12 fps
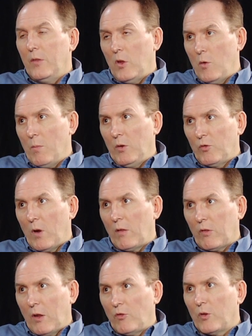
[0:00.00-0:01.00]
the human
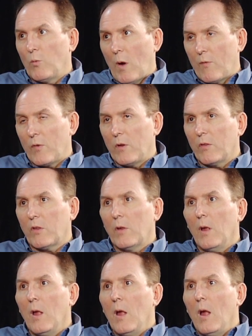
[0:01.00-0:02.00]
translation reference.
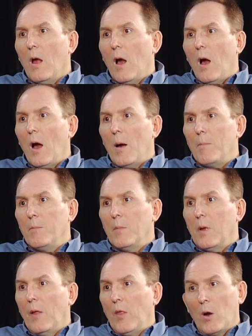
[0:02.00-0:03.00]
Um,
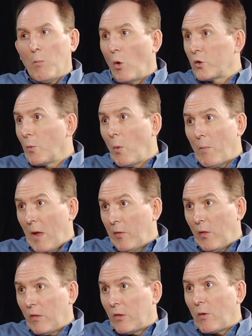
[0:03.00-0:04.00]
and there are multiple
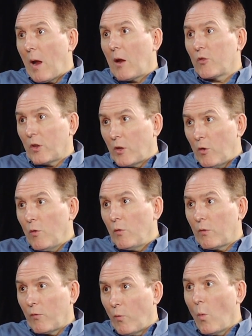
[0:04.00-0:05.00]
methods that are actually
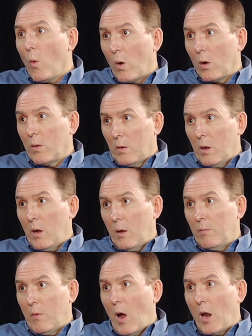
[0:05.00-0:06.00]
used for
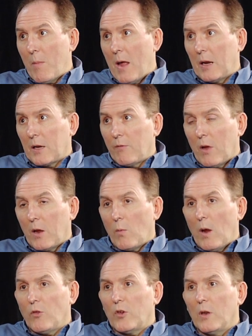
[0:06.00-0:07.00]
uh, automatic
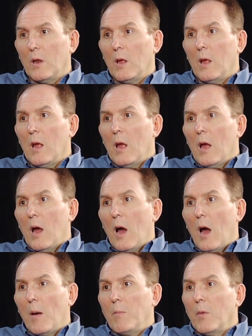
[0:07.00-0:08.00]
evaluation.
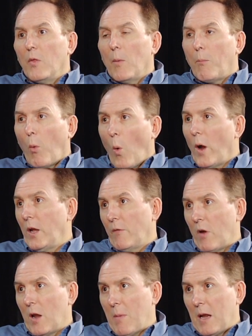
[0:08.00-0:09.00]
Um, the point
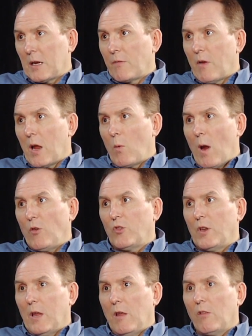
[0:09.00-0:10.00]
of automatic
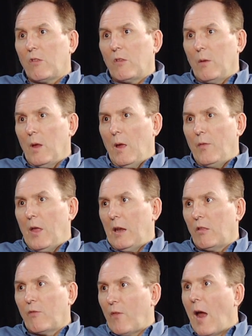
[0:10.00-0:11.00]
evaluation is
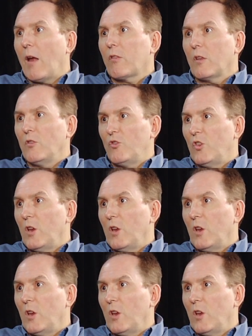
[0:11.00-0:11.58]
that it's fast and